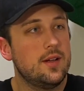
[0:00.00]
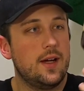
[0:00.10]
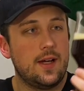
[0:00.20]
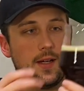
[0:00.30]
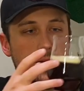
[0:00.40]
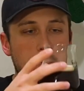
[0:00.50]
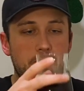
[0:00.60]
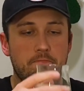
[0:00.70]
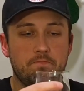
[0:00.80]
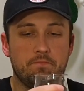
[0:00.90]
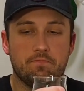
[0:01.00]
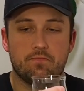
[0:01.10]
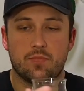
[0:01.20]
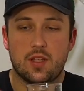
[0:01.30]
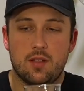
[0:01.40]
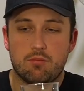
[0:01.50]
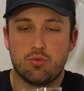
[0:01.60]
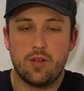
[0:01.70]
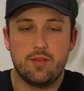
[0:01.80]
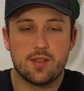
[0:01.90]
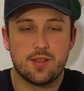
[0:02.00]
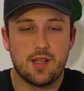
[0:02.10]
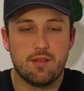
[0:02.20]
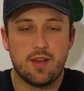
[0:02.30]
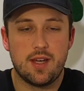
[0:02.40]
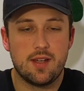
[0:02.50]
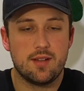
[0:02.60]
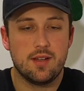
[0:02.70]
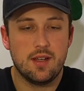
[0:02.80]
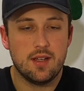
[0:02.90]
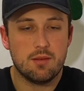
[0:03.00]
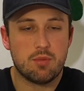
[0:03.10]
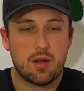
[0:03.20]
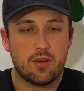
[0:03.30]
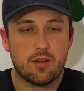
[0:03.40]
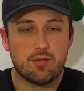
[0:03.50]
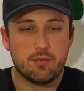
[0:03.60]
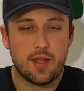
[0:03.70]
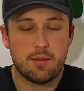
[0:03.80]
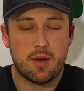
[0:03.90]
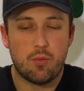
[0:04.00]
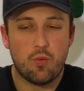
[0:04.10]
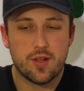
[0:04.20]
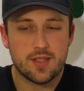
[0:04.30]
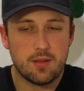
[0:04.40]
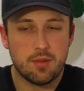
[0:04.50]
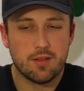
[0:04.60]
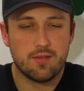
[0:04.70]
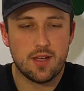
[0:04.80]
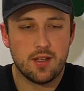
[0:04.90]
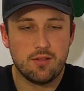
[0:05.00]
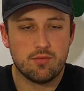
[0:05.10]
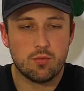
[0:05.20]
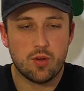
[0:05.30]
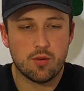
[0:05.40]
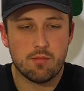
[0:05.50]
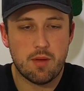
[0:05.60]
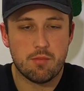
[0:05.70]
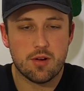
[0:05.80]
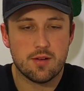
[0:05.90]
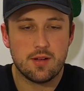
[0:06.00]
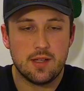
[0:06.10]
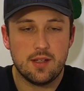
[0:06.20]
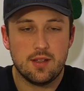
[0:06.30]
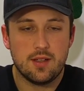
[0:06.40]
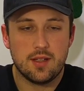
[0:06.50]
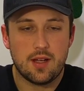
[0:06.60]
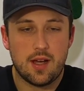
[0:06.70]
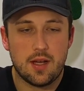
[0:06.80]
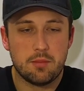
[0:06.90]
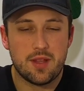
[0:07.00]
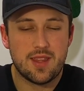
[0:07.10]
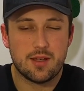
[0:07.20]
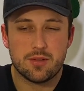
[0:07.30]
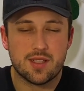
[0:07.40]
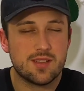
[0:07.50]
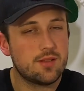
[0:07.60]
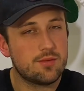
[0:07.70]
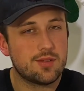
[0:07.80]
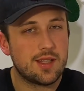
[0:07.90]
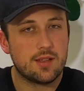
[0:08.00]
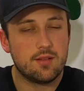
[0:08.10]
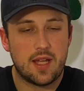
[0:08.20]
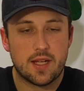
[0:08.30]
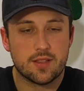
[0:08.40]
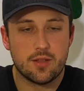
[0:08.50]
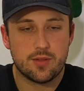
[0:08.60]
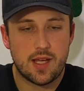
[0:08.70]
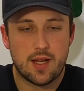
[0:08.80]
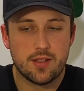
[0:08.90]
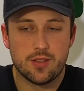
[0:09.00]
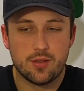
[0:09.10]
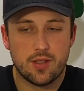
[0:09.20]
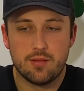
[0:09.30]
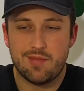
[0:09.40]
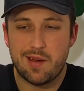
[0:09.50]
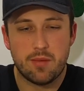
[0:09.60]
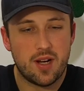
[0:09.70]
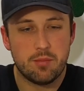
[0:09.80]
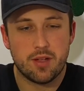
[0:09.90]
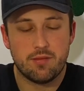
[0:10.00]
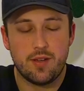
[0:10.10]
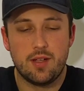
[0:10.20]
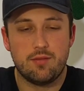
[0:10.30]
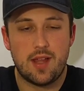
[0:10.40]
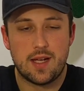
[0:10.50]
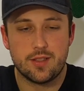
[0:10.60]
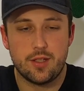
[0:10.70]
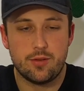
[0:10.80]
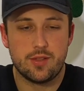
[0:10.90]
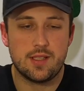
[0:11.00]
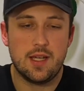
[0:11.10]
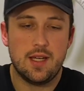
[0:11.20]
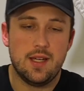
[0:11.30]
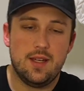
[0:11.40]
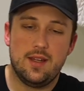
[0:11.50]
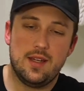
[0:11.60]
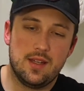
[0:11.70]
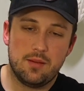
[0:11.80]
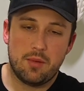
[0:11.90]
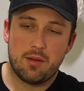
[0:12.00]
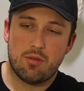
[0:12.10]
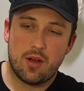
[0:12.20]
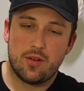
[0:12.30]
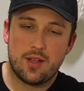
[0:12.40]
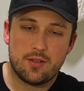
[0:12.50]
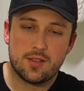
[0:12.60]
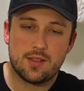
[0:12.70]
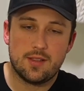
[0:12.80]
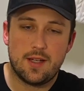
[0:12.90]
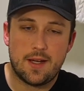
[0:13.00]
Um, Previously, I've had brown ale from them. I wasn't a big fan of, from what I remember. I think it was because there was like lactose added to it. I'm not a big fan of lactose in my brown ales.